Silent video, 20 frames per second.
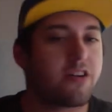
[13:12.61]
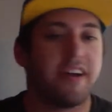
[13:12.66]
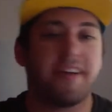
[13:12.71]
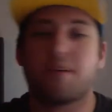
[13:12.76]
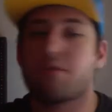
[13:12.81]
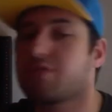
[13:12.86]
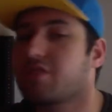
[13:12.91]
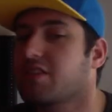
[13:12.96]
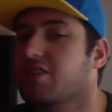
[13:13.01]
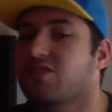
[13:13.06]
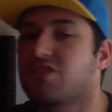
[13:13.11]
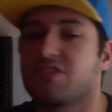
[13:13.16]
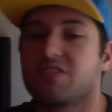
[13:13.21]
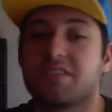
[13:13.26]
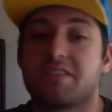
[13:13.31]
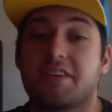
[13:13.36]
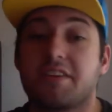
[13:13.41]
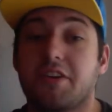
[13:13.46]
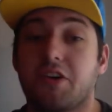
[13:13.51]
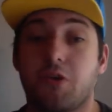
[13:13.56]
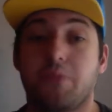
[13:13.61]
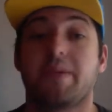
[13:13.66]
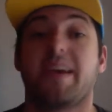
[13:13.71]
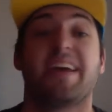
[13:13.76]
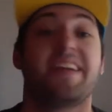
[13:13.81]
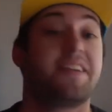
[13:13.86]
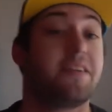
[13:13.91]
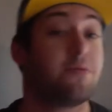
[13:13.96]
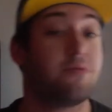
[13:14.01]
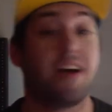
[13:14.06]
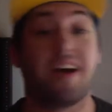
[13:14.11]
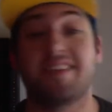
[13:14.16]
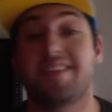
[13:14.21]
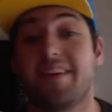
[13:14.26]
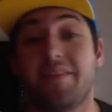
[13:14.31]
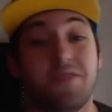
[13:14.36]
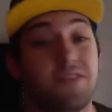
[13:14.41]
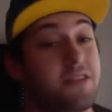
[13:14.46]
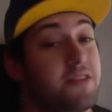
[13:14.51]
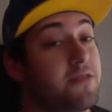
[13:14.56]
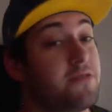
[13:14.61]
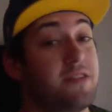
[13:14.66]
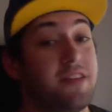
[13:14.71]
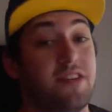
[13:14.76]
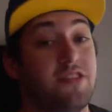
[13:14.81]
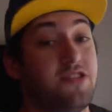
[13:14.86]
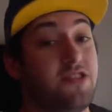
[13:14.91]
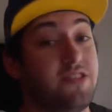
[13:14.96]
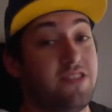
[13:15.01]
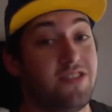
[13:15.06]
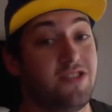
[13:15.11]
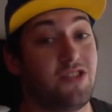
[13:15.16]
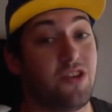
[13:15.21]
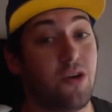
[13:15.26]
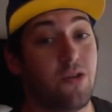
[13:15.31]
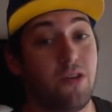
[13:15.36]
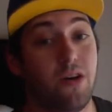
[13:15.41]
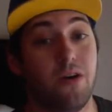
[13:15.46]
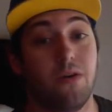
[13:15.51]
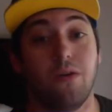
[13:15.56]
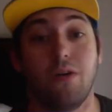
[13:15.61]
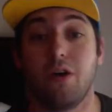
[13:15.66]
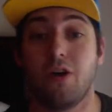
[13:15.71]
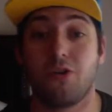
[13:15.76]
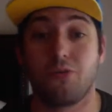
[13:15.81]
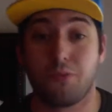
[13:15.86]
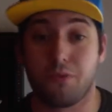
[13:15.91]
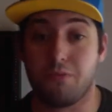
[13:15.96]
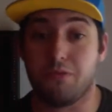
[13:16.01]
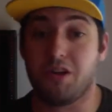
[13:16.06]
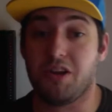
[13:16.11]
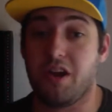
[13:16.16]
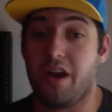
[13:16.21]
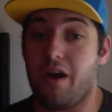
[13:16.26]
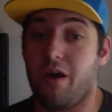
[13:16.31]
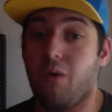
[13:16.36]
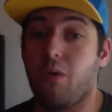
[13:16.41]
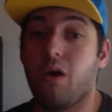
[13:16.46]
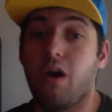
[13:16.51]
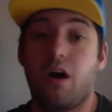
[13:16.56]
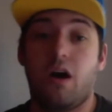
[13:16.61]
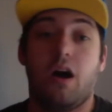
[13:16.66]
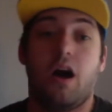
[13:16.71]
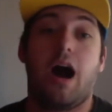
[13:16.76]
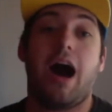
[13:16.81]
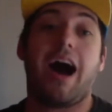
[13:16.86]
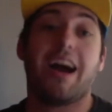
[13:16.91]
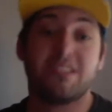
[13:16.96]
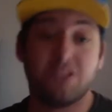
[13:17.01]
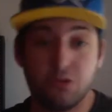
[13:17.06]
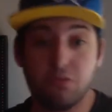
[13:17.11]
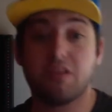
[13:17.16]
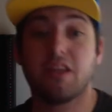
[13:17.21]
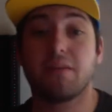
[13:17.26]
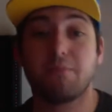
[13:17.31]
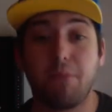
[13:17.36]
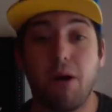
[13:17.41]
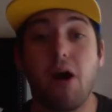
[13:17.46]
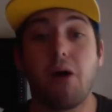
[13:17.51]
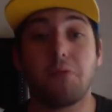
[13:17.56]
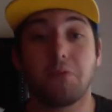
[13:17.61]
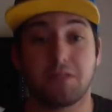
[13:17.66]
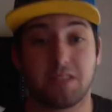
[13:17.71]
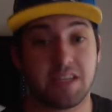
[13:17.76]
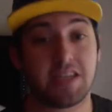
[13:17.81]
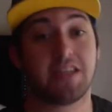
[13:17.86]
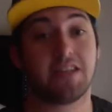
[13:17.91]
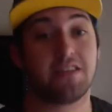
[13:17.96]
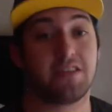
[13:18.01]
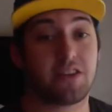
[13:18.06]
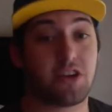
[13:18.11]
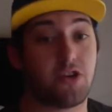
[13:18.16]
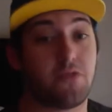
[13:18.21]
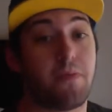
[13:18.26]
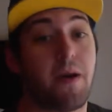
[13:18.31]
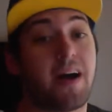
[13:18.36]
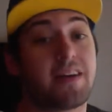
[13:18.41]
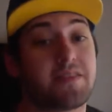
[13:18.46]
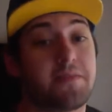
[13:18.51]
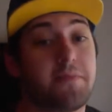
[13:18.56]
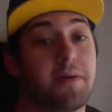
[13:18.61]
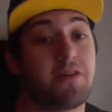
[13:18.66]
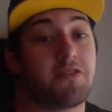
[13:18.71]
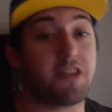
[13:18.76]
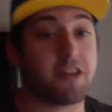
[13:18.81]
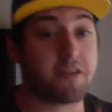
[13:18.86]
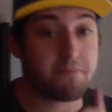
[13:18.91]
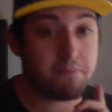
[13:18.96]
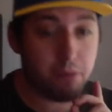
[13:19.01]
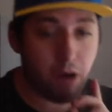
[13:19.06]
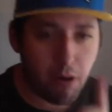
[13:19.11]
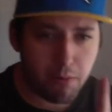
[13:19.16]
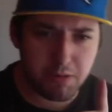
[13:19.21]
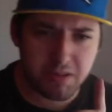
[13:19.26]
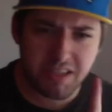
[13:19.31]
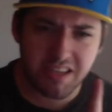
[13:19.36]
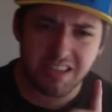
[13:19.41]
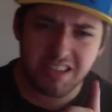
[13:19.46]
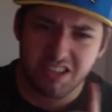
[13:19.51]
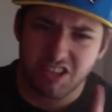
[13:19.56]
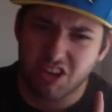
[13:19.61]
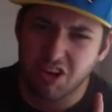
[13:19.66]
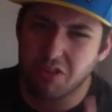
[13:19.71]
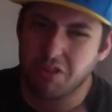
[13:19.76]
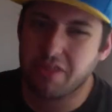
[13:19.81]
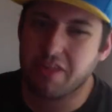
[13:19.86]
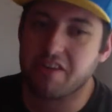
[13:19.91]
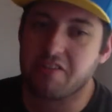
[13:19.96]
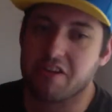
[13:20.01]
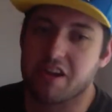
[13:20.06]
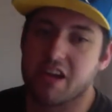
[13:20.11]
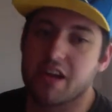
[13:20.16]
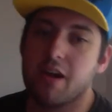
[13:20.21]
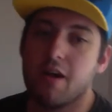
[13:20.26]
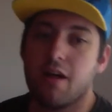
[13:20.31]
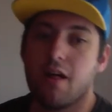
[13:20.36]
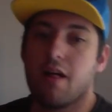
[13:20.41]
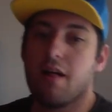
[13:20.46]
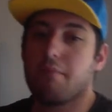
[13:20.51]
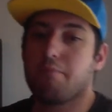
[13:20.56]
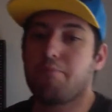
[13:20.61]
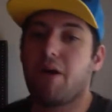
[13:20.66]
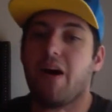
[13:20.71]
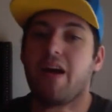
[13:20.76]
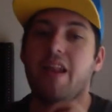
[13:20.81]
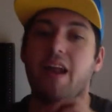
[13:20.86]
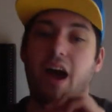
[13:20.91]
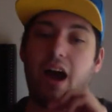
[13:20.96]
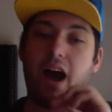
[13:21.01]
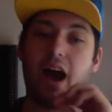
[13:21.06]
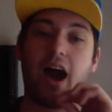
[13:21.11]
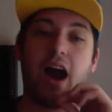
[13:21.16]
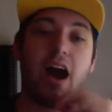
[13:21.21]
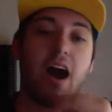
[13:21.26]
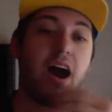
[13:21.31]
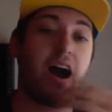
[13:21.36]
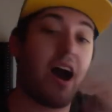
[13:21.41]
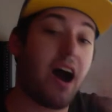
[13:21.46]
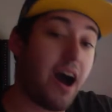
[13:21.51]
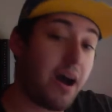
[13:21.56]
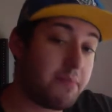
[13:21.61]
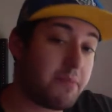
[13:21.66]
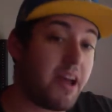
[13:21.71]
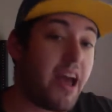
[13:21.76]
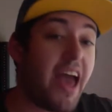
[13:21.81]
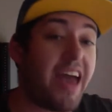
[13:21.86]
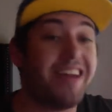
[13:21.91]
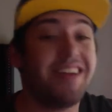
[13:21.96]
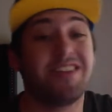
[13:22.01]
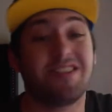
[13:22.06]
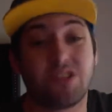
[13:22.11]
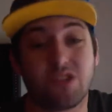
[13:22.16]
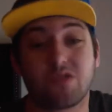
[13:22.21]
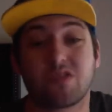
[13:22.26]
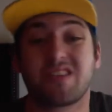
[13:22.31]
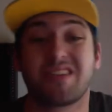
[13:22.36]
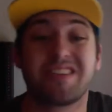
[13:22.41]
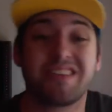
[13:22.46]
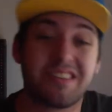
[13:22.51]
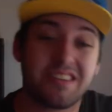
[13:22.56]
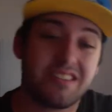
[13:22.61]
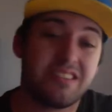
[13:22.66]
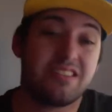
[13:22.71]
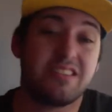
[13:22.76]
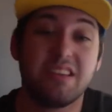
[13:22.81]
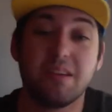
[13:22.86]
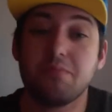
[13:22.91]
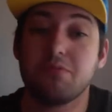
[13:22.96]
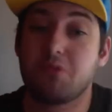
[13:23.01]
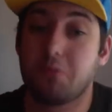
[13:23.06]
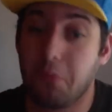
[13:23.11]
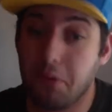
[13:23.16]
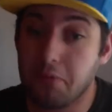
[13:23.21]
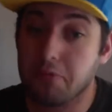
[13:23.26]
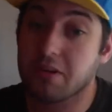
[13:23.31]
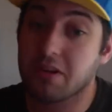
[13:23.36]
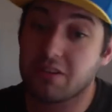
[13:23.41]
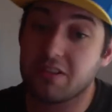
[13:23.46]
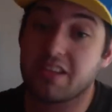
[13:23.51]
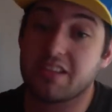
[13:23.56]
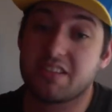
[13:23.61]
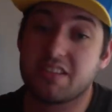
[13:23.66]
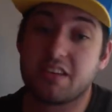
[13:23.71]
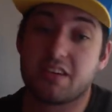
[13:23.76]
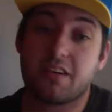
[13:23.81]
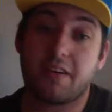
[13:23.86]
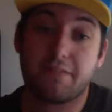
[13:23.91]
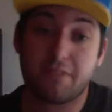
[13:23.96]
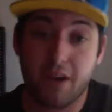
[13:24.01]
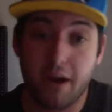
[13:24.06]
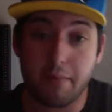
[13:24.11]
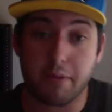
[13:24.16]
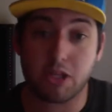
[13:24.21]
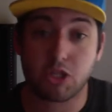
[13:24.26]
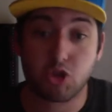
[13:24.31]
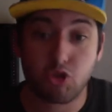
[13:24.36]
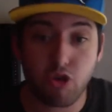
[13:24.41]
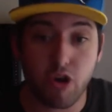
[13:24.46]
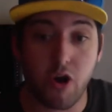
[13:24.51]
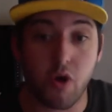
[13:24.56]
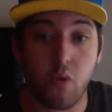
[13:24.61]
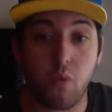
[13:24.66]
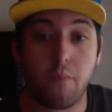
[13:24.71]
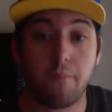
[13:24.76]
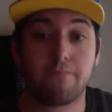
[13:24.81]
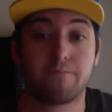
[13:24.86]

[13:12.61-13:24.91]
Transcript: I don't think she's a Kenobi. I definitely don't think she's a Solo. We would know. I do think Palpatine is a good possibility. Palpatine is a good theory. But, it seems to be realistic of coming true.